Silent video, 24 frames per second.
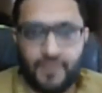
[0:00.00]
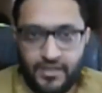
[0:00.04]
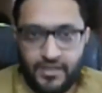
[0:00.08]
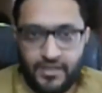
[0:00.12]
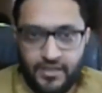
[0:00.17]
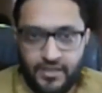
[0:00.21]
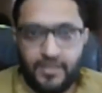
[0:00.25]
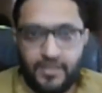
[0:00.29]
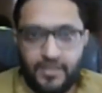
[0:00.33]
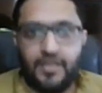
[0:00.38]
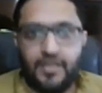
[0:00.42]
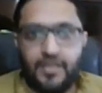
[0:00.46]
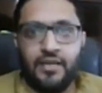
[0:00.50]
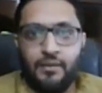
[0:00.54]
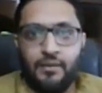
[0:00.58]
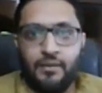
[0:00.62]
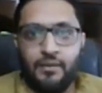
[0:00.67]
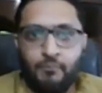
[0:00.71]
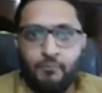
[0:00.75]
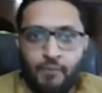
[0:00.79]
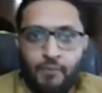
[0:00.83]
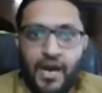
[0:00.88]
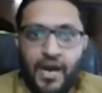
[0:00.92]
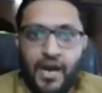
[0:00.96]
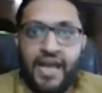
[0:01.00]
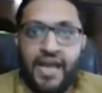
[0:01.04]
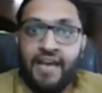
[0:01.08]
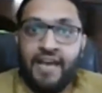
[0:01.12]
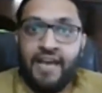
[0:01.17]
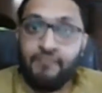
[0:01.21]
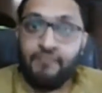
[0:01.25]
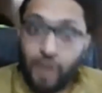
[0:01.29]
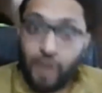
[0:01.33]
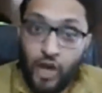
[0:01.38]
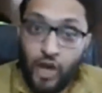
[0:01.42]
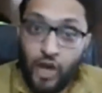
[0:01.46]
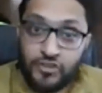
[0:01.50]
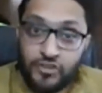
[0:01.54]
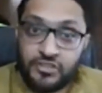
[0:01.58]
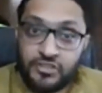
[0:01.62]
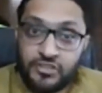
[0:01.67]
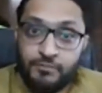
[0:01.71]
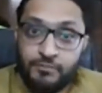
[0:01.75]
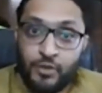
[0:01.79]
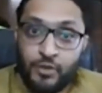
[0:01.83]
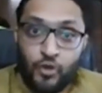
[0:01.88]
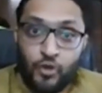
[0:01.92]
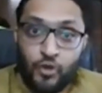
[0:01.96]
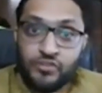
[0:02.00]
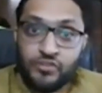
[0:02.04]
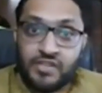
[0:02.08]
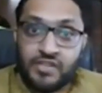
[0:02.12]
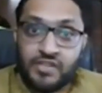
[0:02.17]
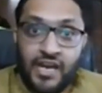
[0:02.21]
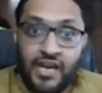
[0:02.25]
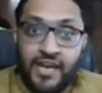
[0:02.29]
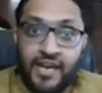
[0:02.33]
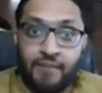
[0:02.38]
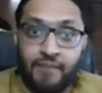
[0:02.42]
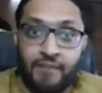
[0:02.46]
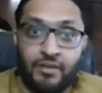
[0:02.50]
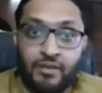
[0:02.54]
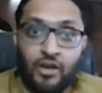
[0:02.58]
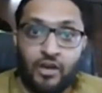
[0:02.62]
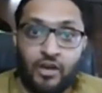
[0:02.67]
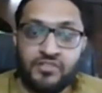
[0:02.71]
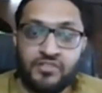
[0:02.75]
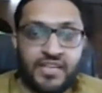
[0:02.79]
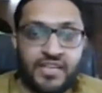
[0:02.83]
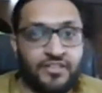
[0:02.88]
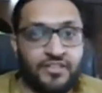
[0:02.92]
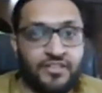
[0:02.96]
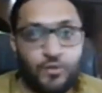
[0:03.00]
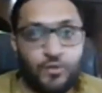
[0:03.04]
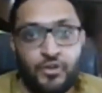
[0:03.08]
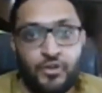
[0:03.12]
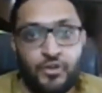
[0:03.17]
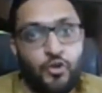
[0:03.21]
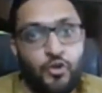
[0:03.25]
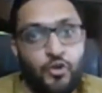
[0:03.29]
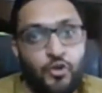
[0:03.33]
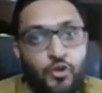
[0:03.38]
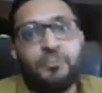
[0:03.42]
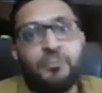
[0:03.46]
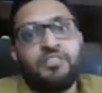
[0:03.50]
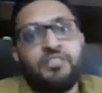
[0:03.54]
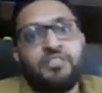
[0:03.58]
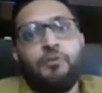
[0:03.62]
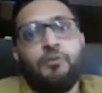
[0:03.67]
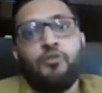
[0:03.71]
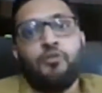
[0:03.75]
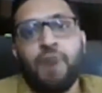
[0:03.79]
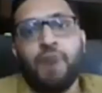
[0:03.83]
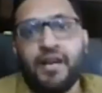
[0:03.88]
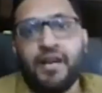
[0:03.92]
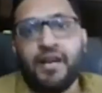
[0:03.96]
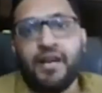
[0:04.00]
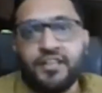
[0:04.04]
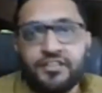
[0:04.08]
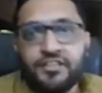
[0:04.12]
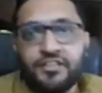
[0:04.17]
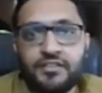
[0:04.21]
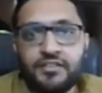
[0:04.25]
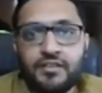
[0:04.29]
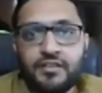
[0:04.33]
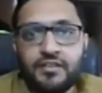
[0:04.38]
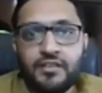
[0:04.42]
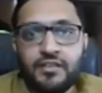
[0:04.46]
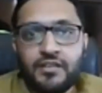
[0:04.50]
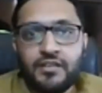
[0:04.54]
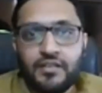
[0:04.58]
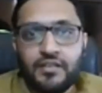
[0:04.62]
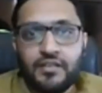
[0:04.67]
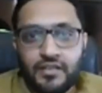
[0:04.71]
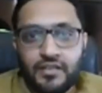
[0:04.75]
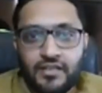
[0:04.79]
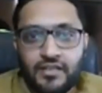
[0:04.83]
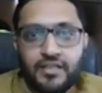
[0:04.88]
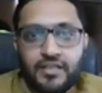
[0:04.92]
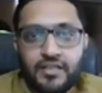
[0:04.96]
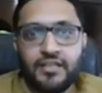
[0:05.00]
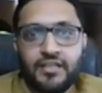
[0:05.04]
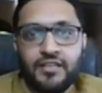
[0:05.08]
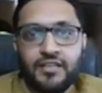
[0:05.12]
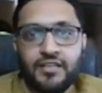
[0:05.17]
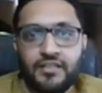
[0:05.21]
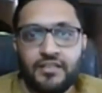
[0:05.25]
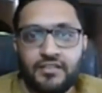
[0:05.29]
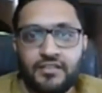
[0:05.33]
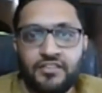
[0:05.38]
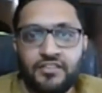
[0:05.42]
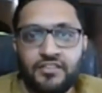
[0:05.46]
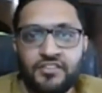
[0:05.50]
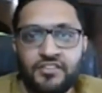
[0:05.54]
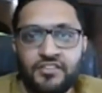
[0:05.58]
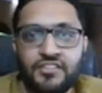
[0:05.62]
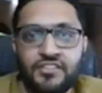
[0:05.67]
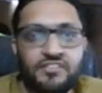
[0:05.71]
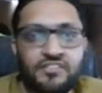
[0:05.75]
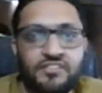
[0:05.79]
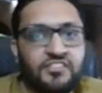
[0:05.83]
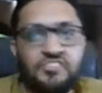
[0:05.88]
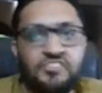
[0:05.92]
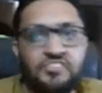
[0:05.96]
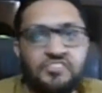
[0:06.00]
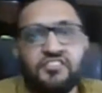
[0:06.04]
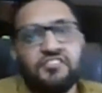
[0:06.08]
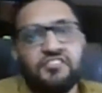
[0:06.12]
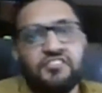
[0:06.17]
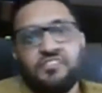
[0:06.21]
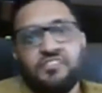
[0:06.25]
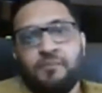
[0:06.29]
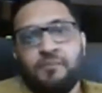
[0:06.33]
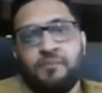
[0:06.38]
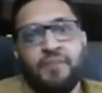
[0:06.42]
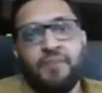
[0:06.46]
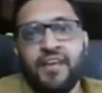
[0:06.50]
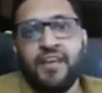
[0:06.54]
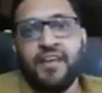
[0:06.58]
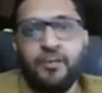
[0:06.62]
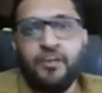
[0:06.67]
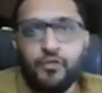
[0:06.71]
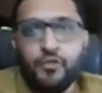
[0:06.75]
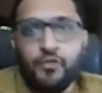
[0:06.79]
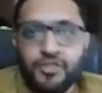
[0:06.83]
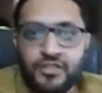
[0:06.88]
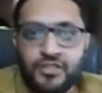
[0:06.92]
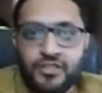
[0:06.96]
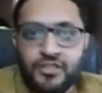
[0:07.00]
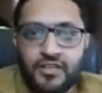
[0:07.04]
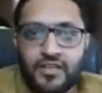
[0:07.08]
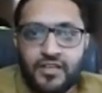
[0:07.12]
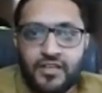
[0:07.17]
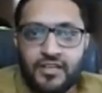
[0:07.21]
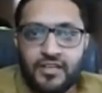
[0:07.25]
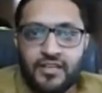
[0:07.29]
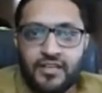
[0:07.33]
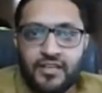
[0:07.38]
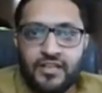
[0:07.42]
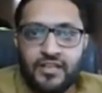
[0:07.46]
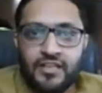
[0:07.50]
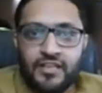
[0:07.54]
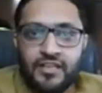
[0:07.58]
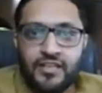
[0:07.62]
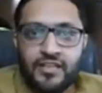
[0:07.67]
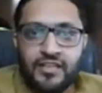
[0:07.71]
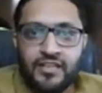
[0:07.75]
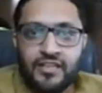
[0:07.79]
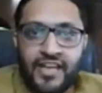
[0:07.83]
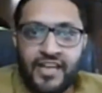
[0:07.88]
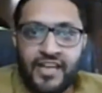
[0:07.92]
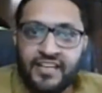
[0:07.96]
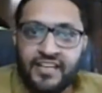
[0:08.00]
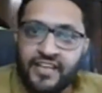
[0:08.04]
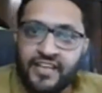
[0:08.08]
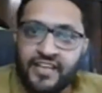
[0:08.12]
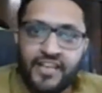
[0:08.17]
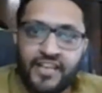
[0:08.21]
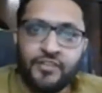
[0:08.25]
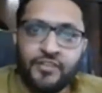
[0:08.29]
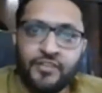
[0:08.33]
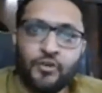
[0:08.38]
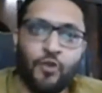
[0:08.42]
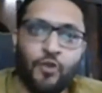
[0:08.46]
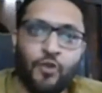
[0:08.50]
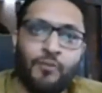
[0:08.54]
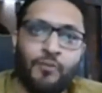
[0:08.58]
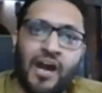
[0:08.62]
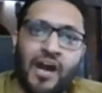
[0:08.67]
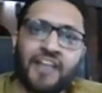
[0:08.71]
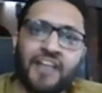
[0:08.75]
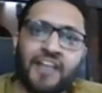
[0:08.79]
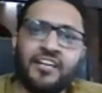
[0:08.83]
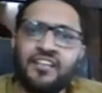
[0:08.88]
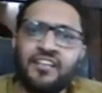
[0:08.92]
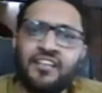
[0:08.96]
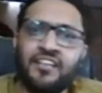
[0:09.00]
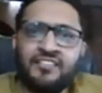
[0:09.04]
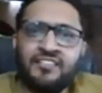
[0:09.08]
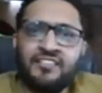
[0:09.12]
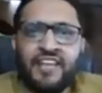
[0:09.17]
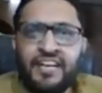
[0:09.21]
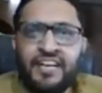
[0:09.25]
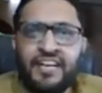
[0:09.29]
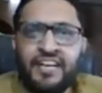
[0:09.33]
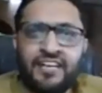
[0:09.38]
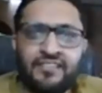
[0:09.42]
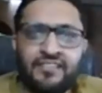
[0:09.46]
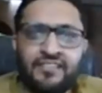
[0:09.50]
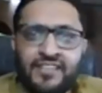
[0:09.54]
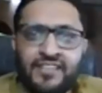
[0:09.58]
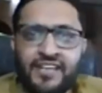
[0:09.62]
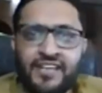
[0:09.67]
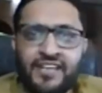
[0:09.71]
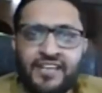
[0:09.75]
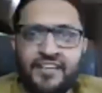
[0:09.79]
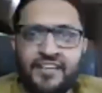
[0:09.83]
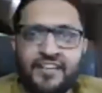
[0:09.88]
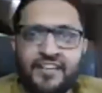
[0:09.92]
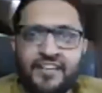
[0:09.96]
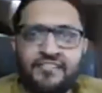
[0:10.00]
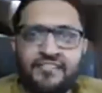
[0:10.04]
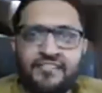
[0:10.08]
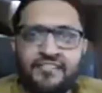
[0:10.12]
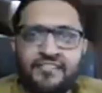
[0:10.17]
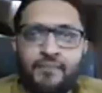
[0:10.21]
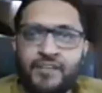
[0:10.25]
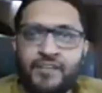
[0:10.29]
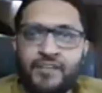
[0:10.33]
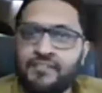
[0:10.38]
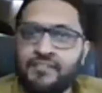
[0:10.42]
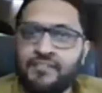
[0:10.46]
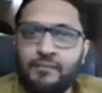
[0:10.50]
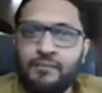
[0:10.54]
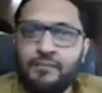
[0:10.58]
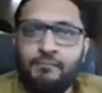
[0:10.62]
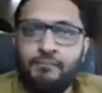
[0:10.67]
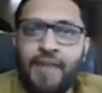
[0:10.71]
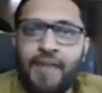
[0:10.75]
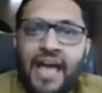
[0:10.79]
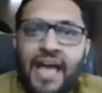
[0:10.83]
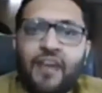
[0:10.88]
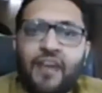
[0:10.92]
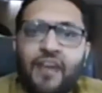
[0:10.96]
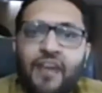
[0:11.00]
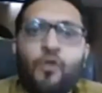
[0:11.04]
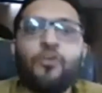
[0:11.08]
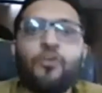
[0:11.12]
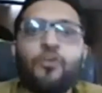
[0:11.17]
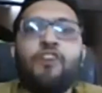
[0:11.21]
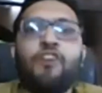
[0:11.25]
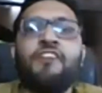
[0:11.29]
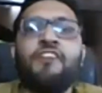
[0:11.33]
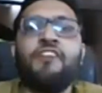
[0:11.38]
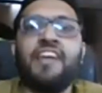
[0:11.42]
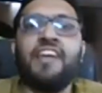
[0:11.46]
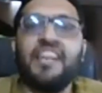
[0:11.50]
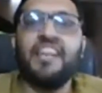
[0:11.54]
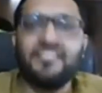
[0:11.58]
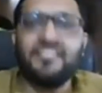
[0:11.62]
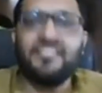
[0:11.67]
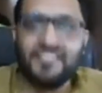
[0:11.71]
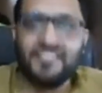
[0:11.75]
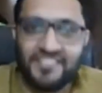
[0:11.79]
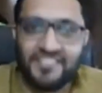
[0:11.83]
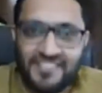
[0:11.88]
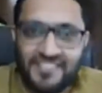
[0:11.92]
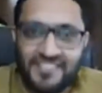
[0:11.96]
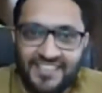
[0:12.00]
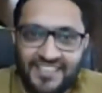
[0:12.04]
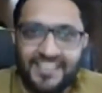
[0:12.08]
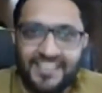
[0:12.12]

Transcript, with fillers: mm. I have lost because I because I don't know much about markets. This is this is a big illusion. And and you know, Mark Douglas rightly said it's a it's a black hole of analysis.